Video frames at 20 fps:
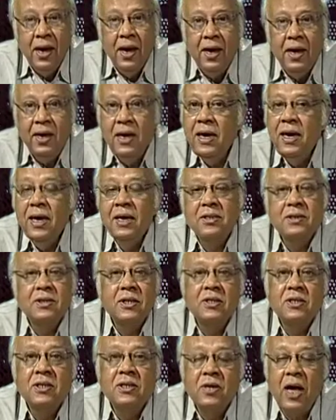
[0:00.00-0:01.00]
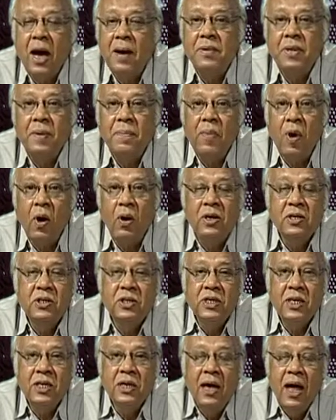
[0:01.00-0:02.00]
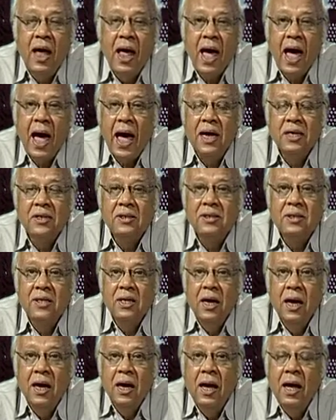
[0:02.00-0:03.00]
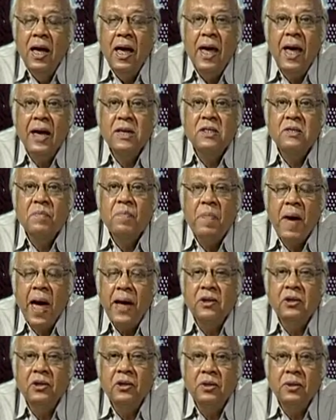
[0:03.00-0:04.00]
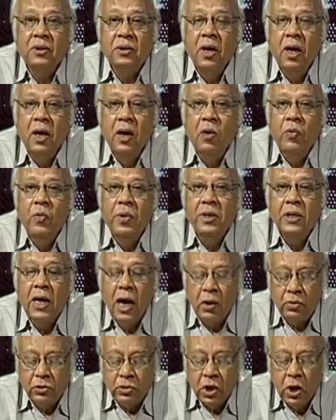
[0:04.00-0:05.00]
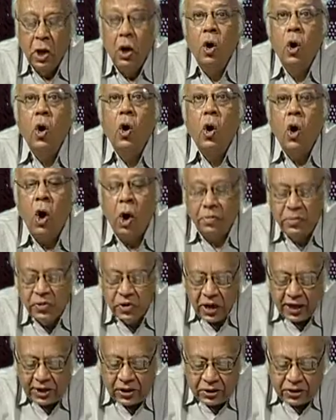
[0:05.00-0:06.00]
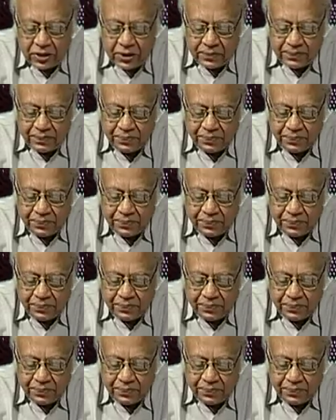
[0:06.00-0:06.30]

he has described the policy as expansion without object.